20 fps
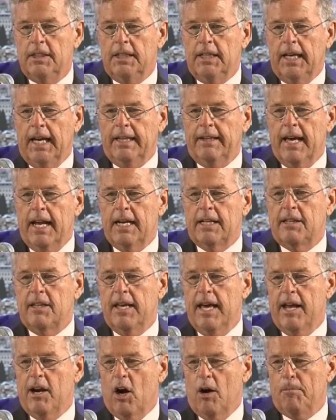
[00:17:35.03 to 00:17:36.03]
And then at the
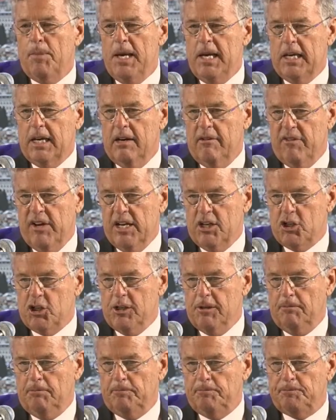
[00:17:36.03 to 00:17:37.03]
NRB
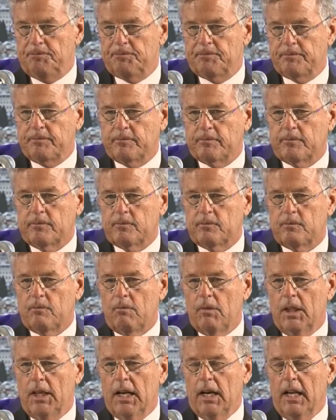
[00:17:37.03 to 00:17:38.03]
convention
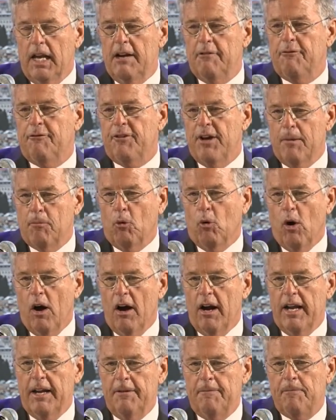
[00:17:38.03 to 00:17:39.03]
in late
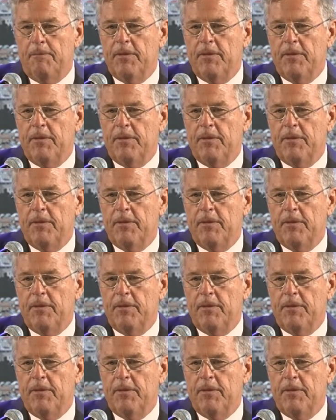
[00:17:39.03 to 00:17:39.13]
February,